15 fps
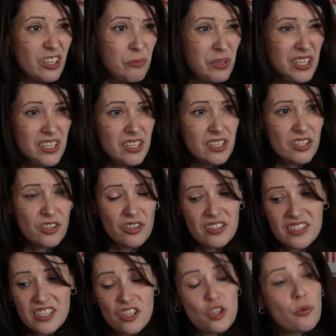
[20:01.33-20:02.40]
there can be
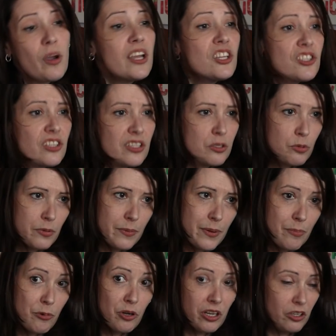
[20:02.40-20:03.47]
certain situations where
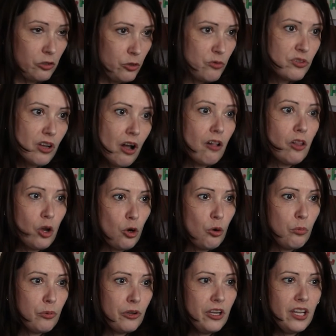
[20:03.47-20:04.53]
people can lose all
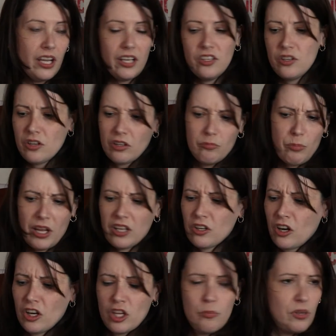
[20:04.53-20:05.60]
hope. Mm-hmm. And you could make
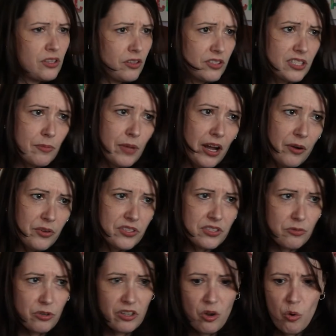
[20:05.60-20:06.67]
an argument that somehow
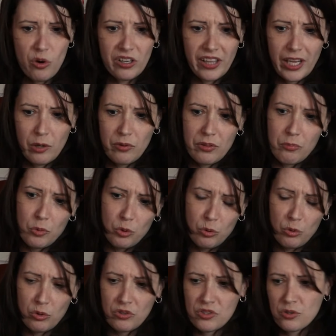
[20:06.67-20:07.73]
it's sort of correlated with
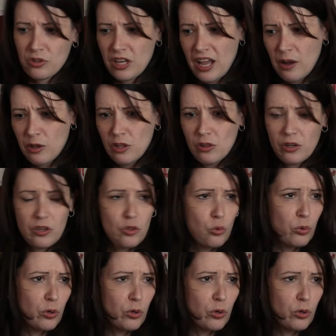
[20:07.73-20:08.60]
mood and sort of how you look